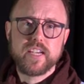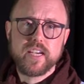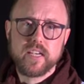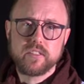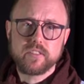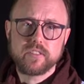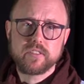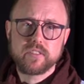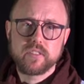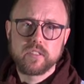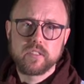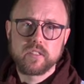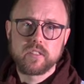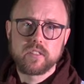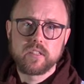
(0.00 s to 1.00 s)
stands.
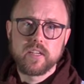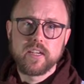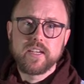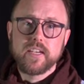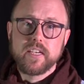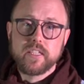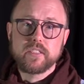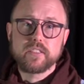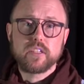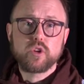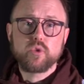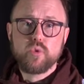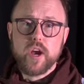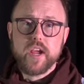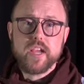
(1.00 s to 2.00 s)
It is a
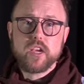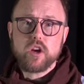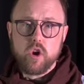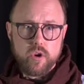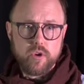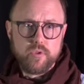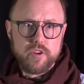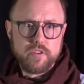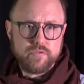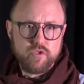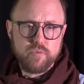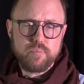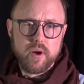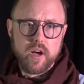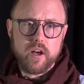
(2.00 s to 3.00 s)
grey concrete
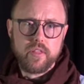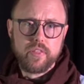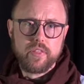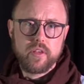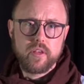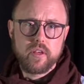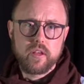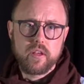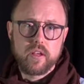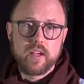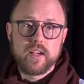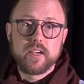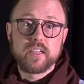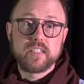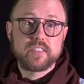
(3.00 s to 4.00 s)
footpath.
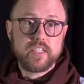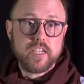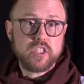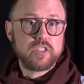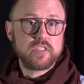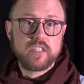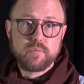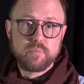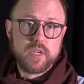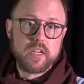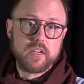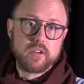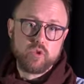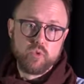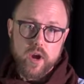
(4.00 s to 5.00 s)
Sections have
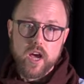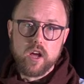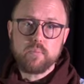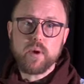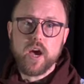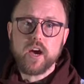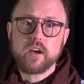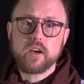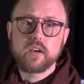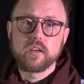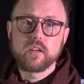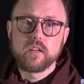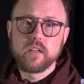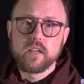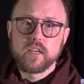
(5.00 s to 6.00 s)
been ground back,
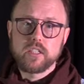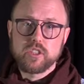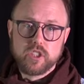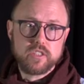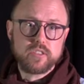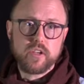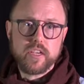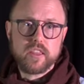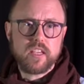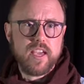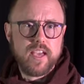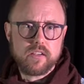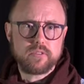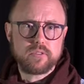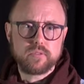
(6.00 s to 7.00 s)
just like the
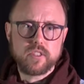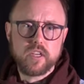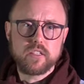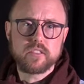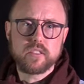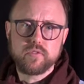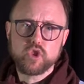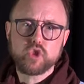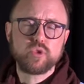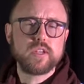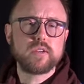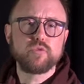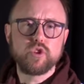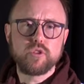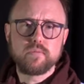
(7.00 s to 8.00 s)
council does if a
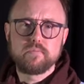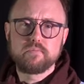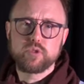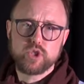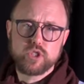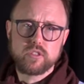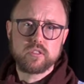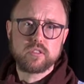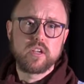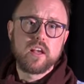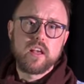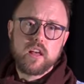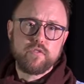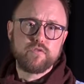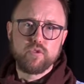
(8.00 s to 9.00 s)
tree root pushes
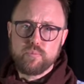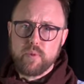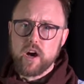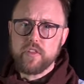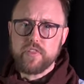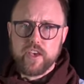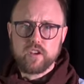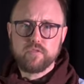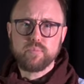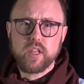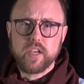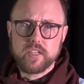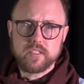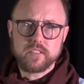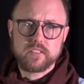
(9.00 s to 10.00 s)
a footpath out of
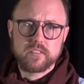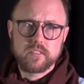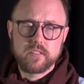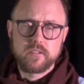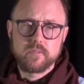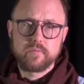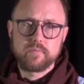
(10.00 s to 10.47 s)
place.